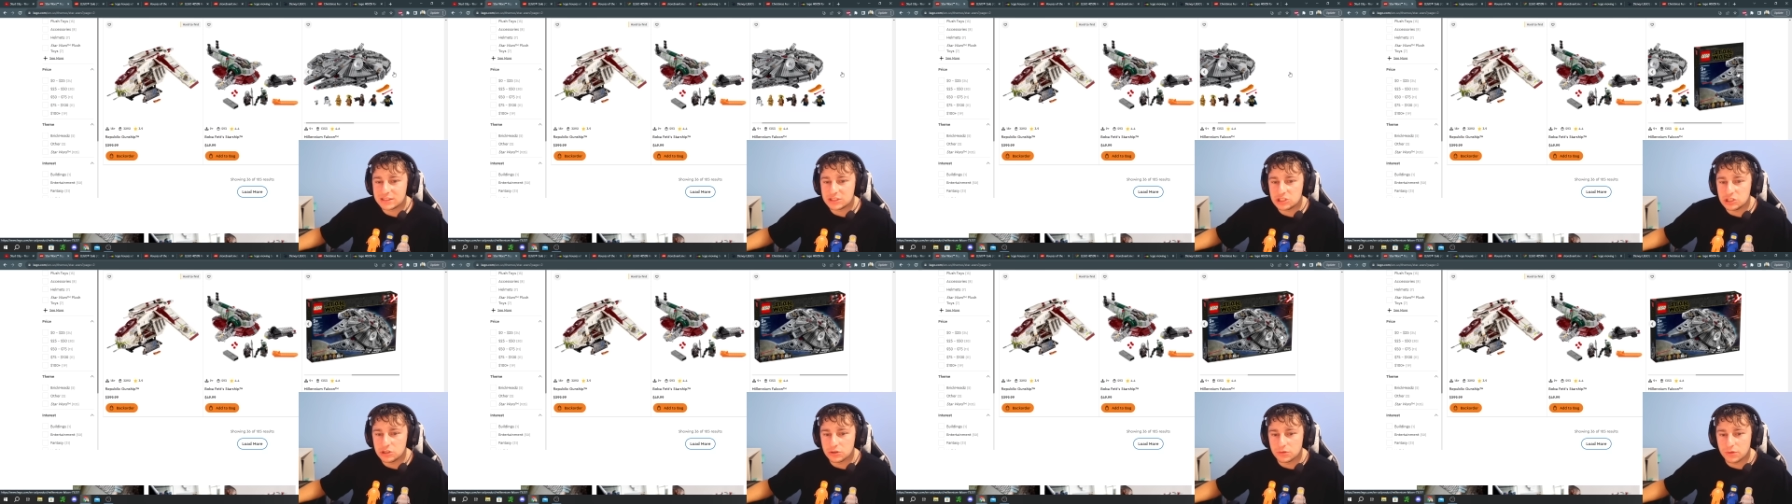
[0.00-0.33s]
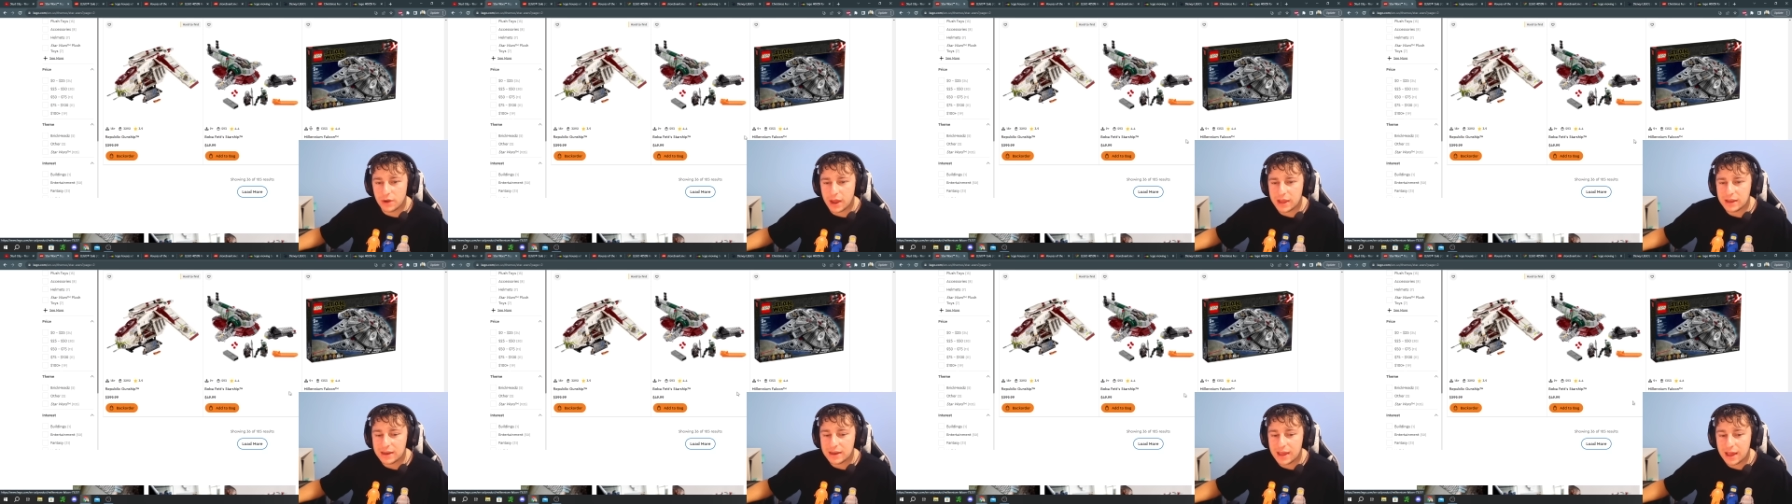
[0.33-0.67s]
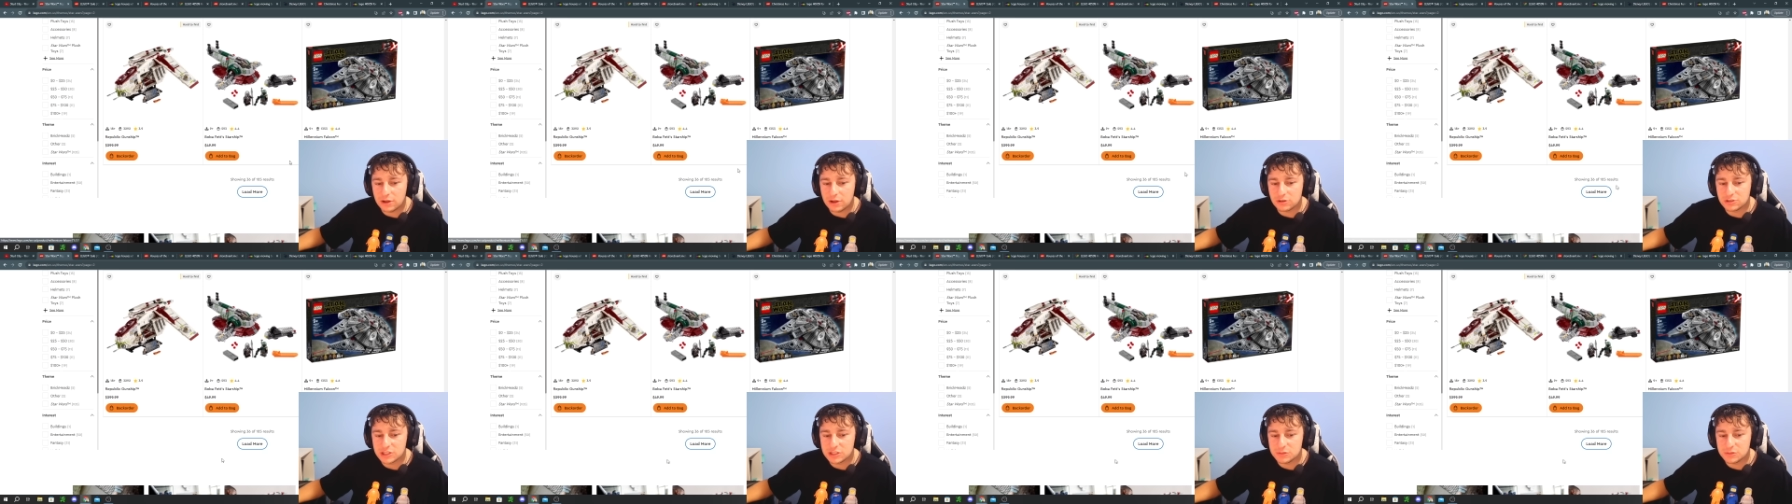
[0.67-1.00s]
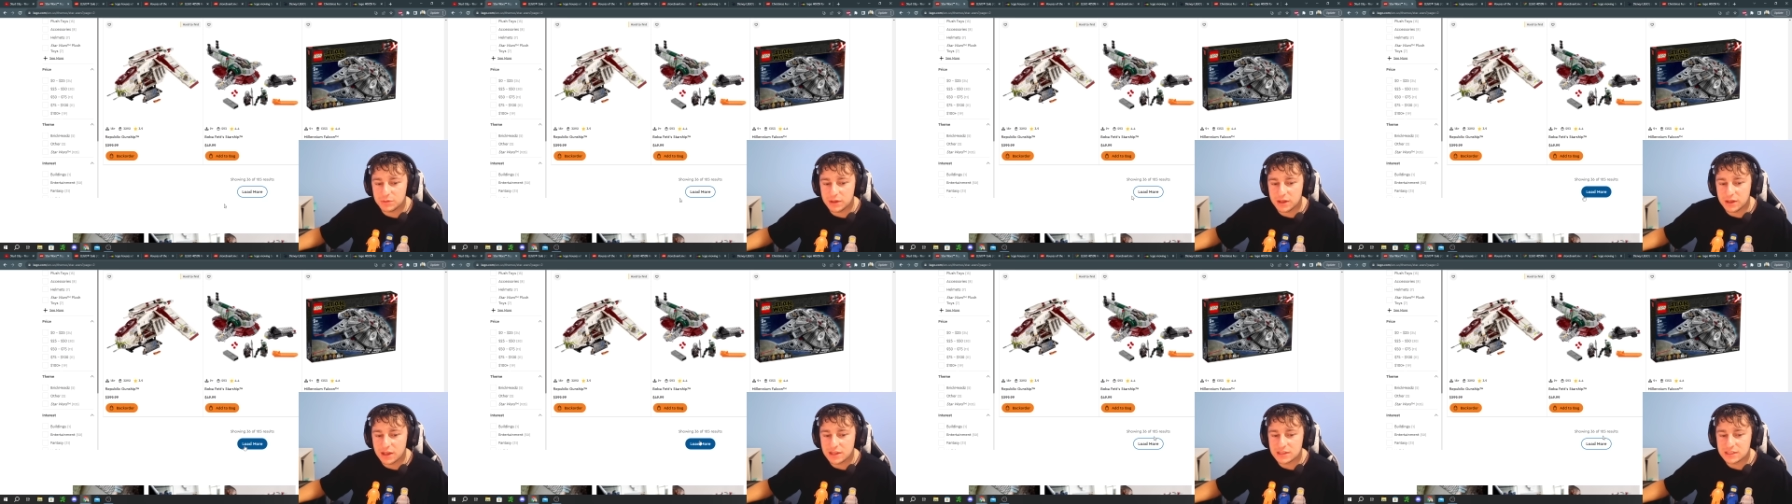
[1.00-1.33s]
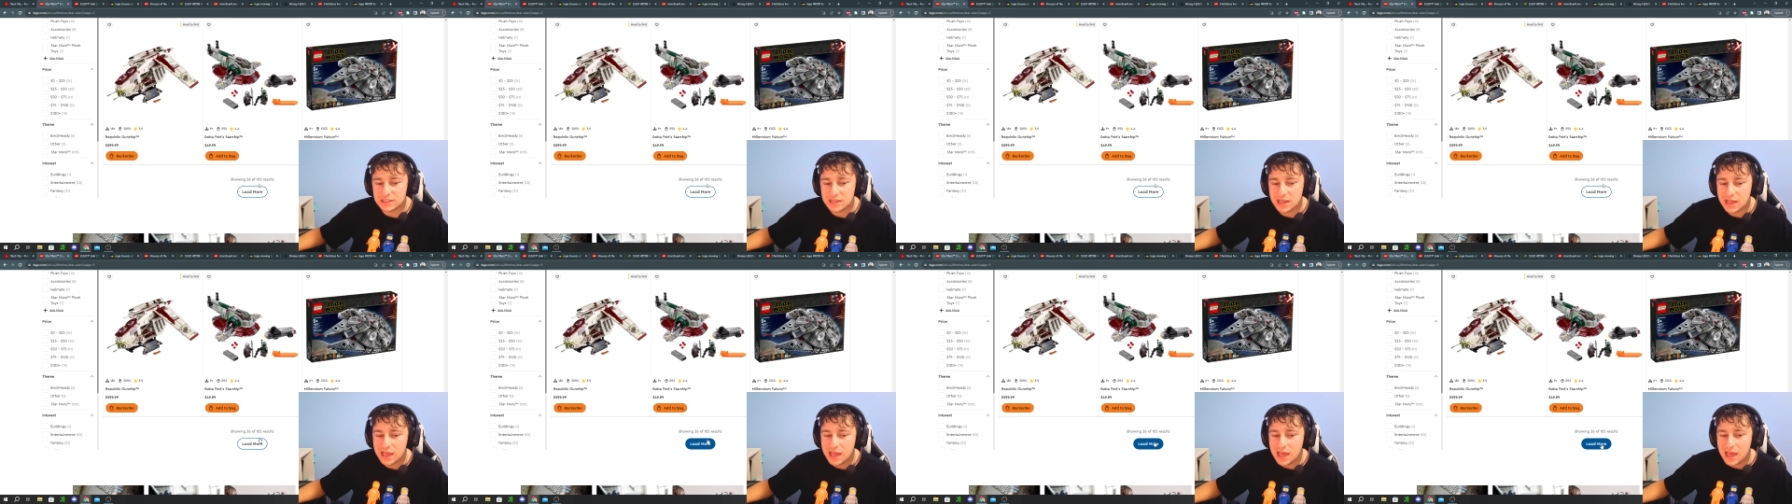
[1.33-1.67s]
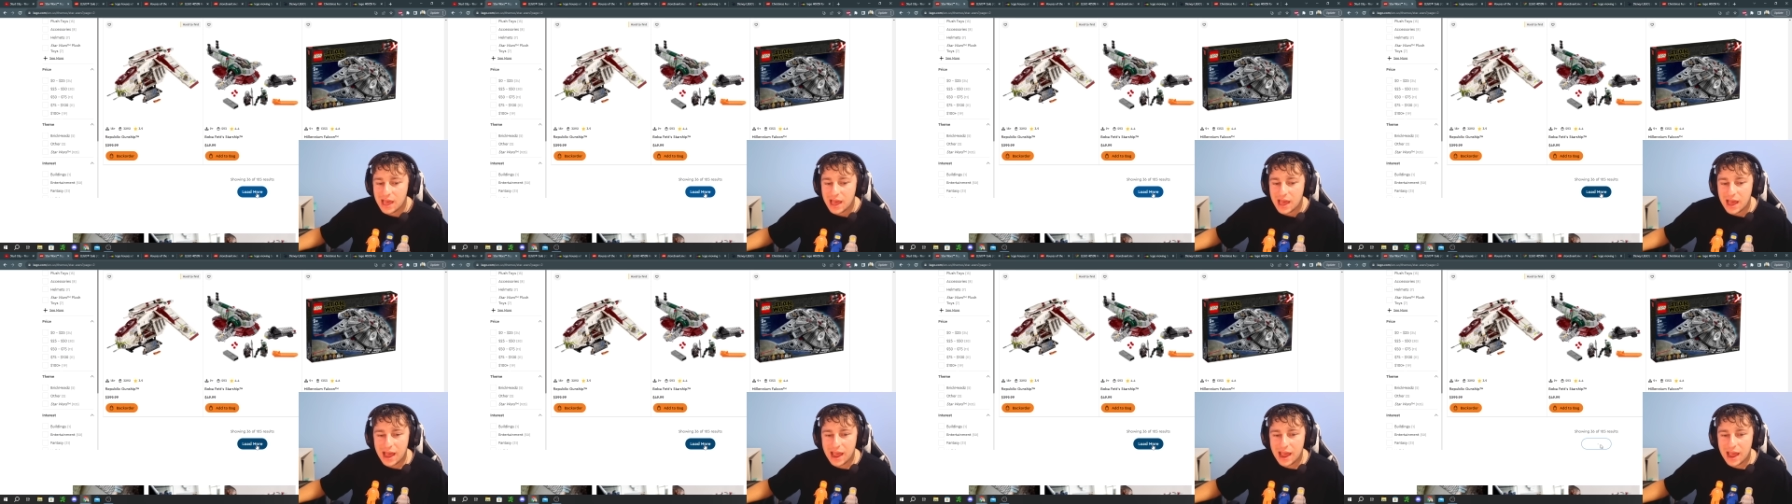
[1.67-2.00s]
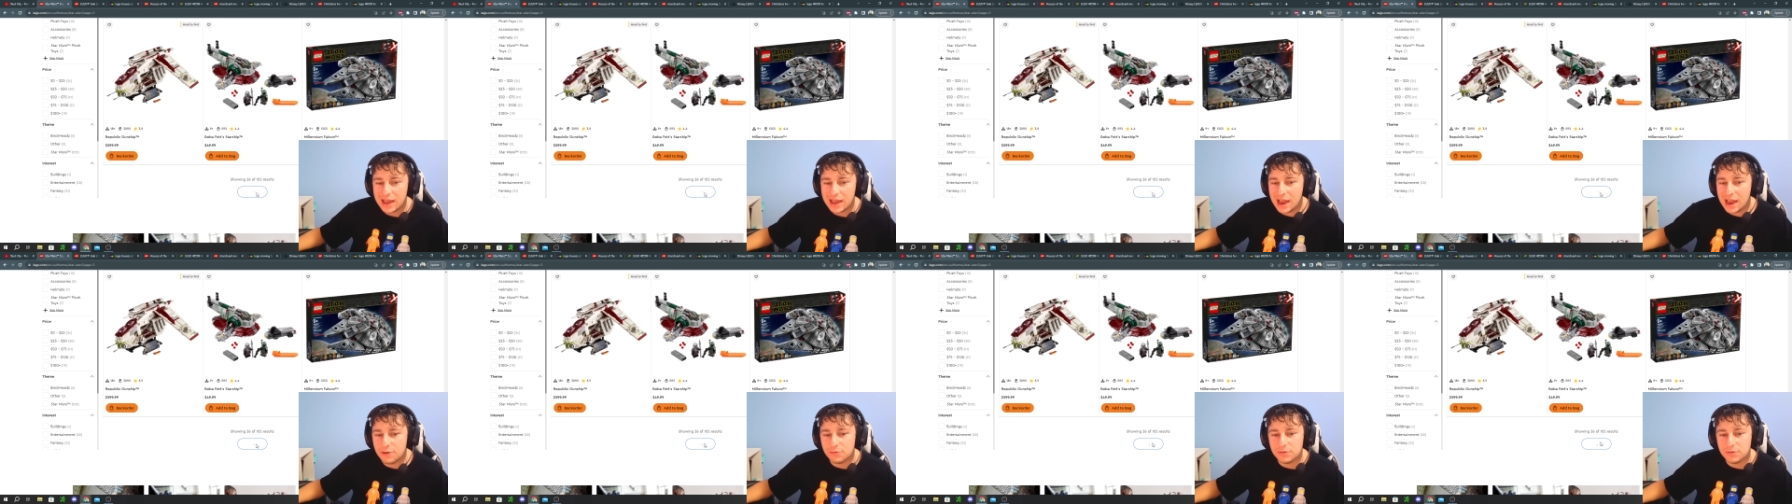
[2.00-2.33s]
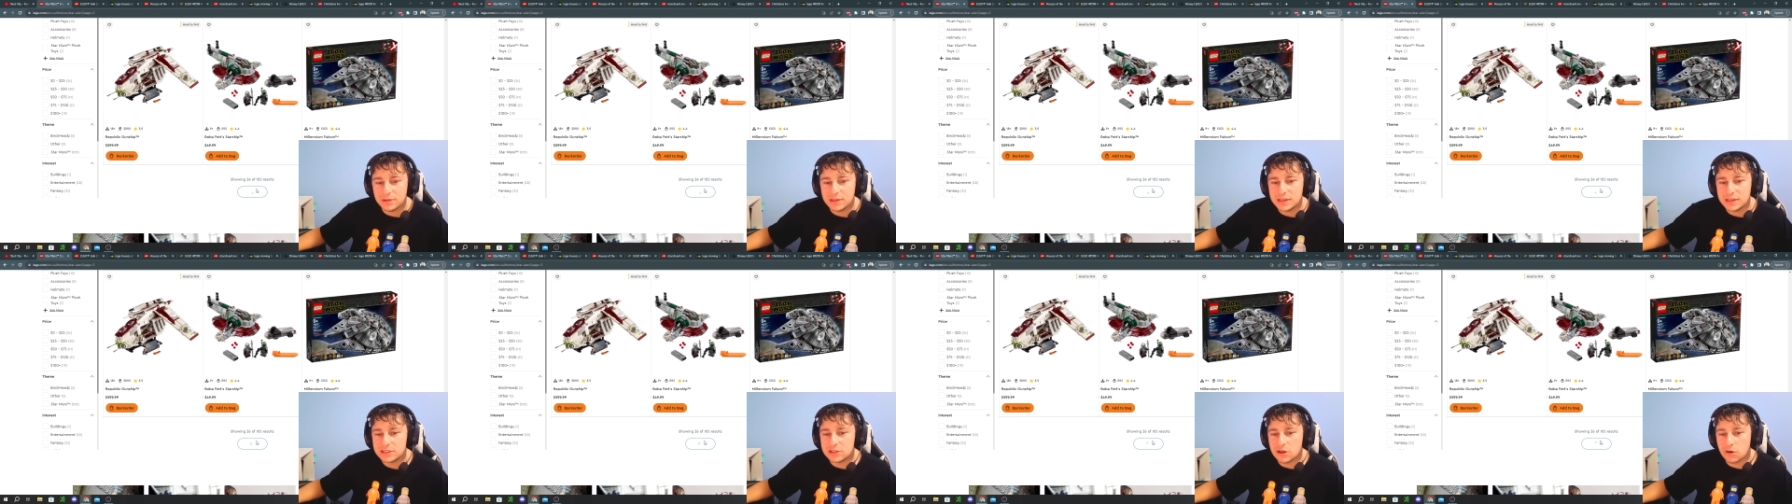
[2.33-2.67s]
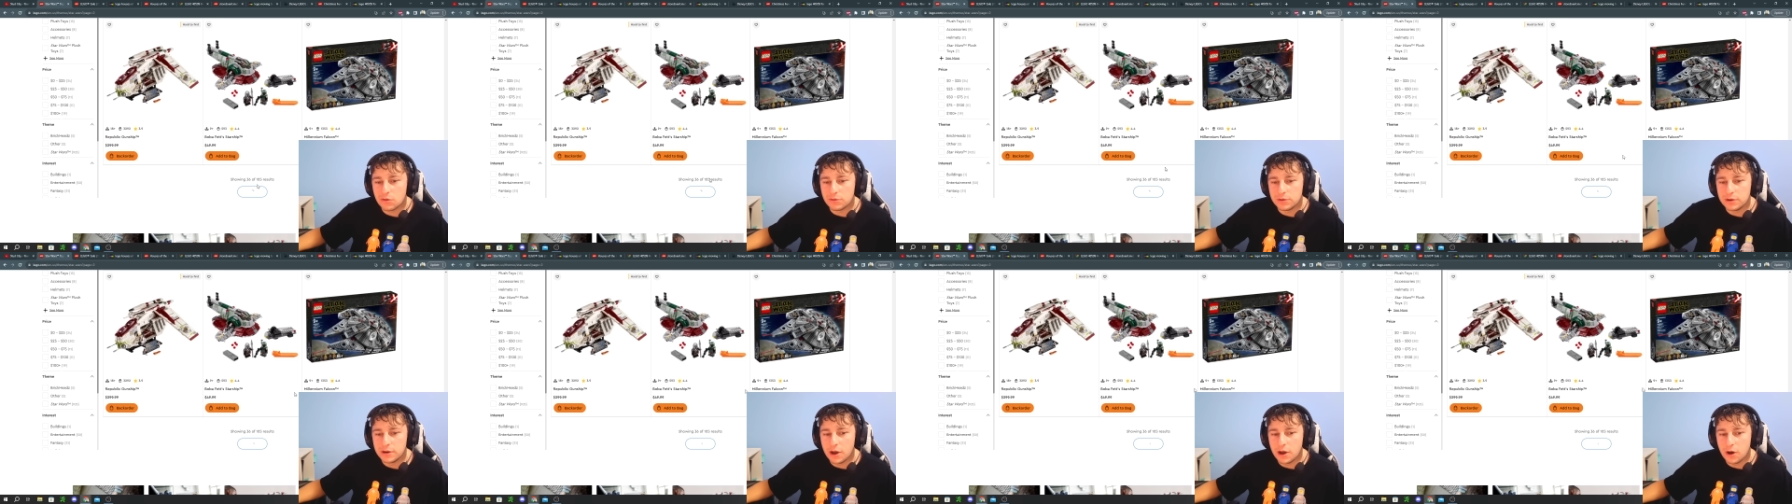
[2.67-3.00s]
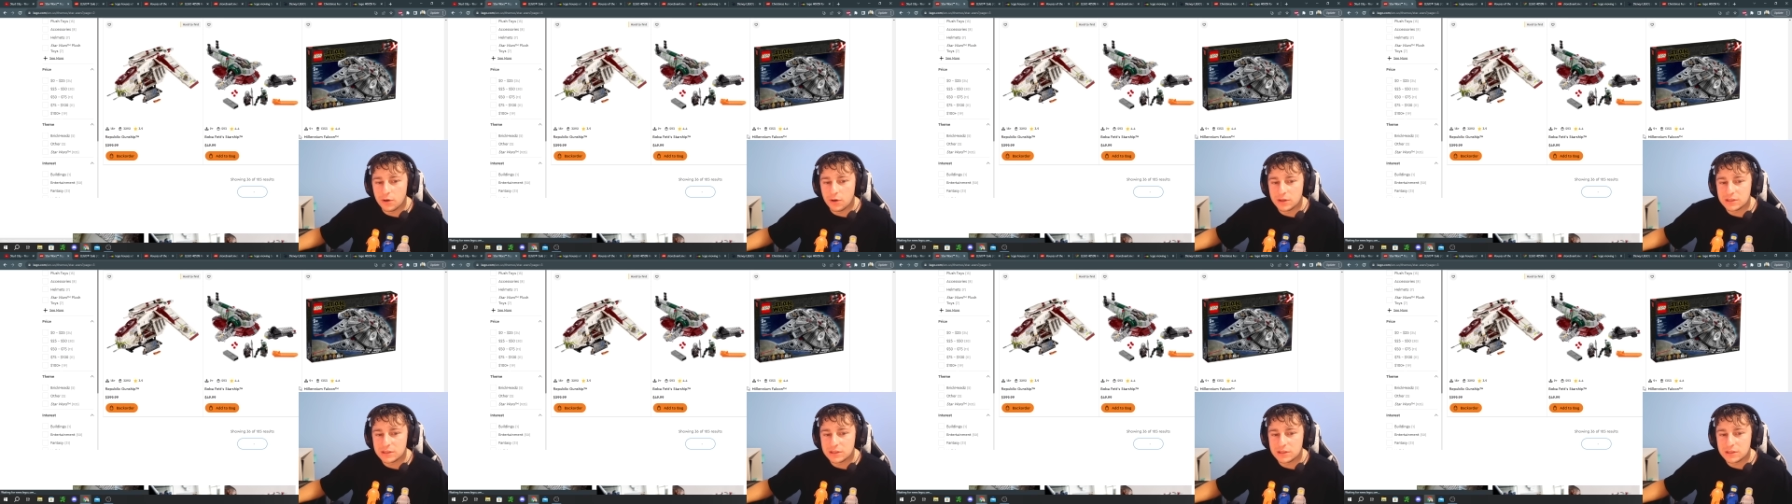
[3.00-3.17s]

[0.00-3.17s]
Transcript: to you right now just because I, I really don't know.